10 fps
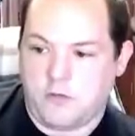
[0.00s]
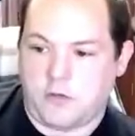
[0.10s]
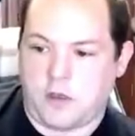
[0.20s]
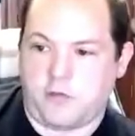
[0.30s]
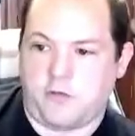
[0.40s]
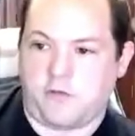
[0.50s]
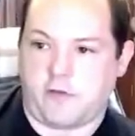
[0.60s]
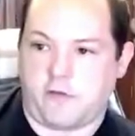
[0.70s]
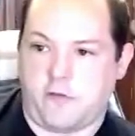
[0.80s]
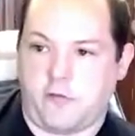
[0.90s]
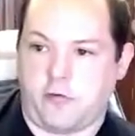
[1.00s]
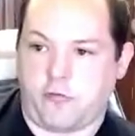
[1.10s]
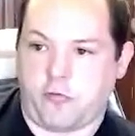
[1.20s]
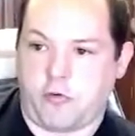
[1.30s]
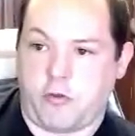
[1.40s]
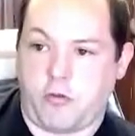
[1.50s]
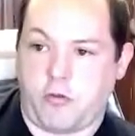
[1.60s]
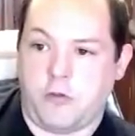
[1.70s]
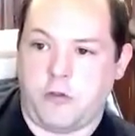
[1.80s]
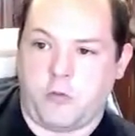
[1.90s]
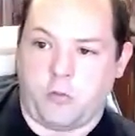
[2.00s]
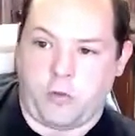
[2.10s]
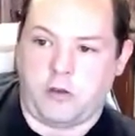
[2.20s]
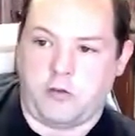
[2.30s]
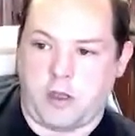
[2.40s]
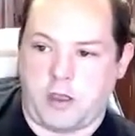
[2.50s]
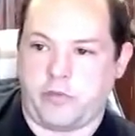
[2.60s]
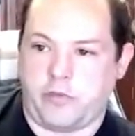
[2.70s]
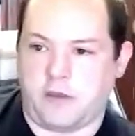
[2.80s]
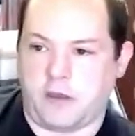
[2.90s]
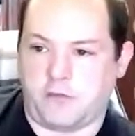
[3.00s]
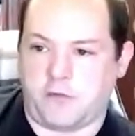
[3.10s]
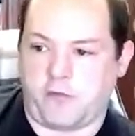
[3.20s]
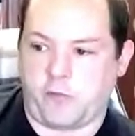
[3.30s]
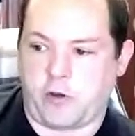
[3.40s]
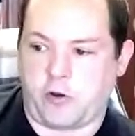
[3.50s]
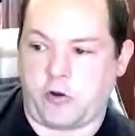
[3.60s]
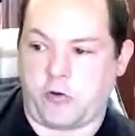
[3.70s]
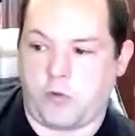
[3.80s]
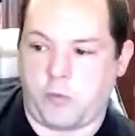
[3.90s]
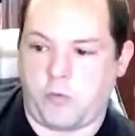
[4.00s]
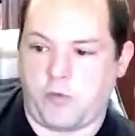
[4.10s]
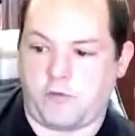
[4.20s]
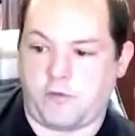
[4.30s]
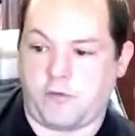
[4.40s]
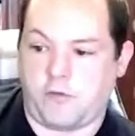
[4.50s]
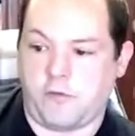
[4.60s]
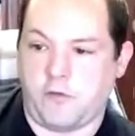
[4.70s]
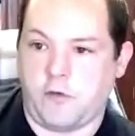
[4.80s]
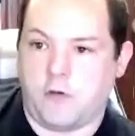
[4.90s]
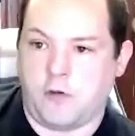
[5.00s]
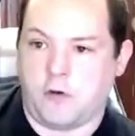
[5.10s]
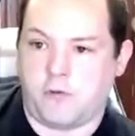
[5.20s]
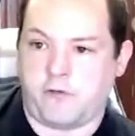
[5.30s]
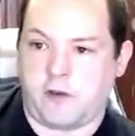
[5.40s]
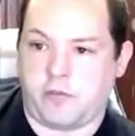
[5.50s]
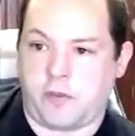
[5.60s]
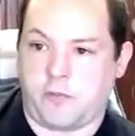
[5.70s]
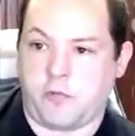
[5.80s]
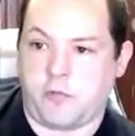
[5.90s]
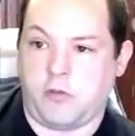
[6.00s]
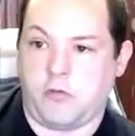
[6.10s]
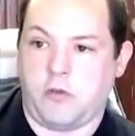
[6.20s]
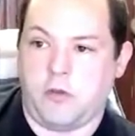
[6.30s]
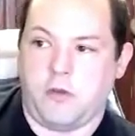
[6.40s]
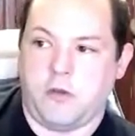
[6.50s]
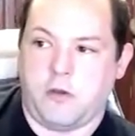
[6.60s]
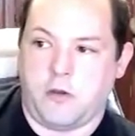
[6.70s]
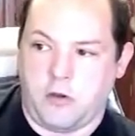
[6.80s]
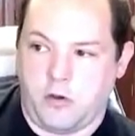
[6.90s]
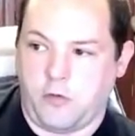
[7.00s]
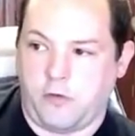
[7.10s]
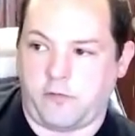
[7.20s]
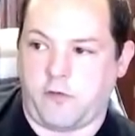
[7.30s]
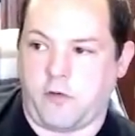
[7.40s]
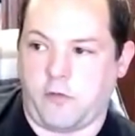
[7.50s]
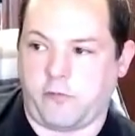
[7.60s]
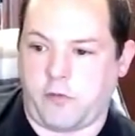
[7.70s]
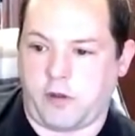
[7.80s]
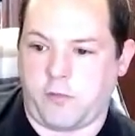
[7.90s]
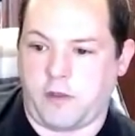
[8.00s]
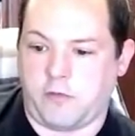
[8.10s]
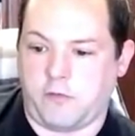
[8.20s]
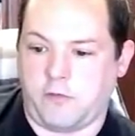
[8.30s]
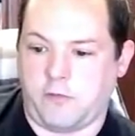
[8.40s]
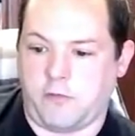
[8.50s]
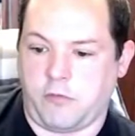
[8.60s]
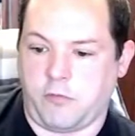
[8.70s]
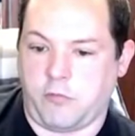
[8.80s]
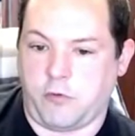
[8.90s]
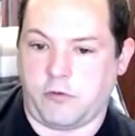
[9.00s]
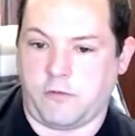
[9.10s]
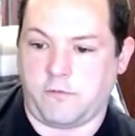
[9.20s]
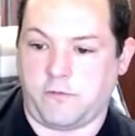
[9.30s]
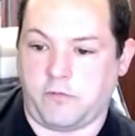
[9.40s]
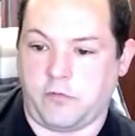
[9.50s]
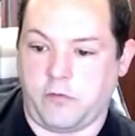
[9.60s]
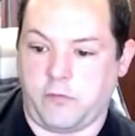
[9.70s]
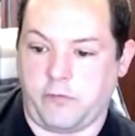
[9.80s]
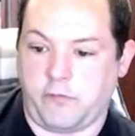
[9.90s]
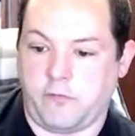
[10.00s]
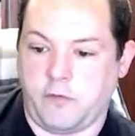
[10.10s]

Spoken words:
And this lets you control when you add the account to Spinnaker, what permissions are set at that point. Always recommend doing one of those.